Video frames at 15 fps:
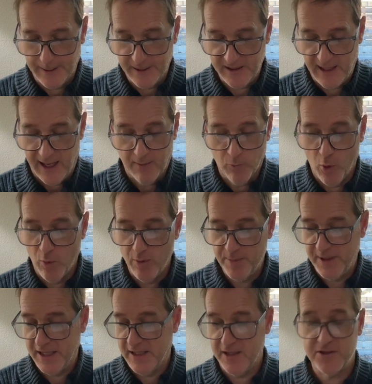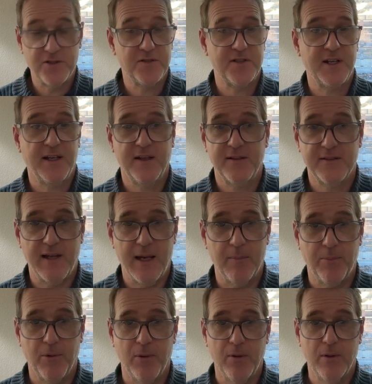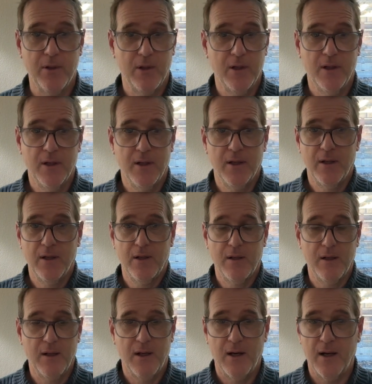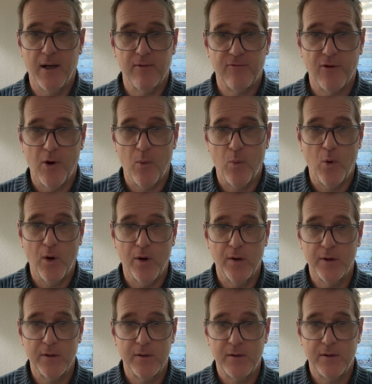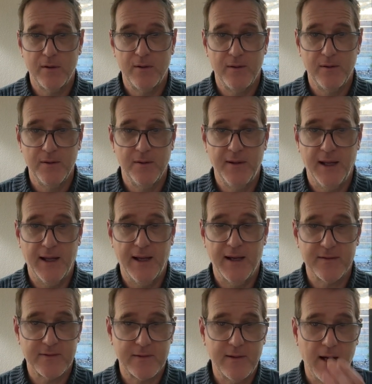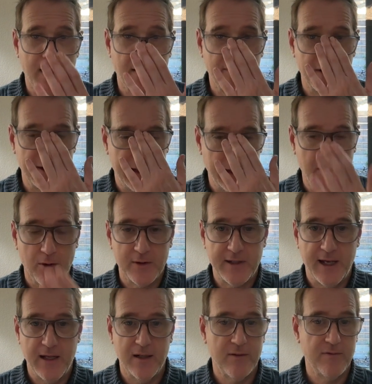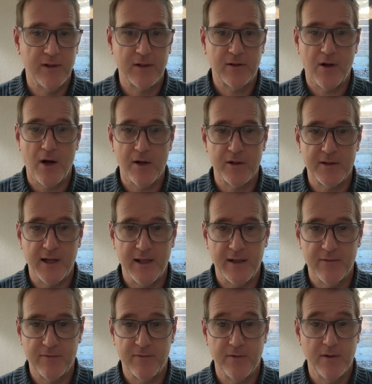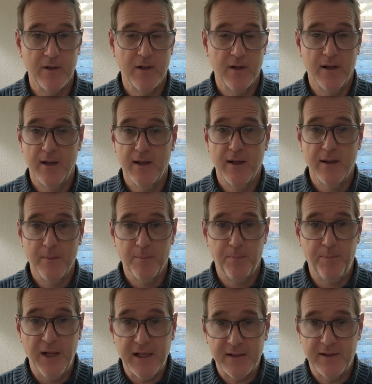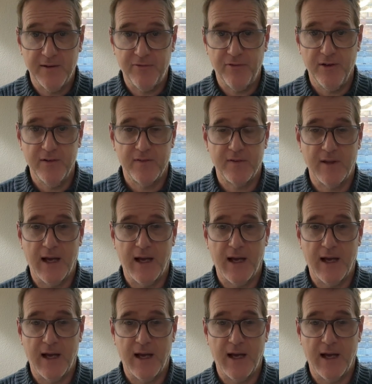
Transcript: Yeah, what would be an interesting example of a word that has kind of a denotative and connotative big difference?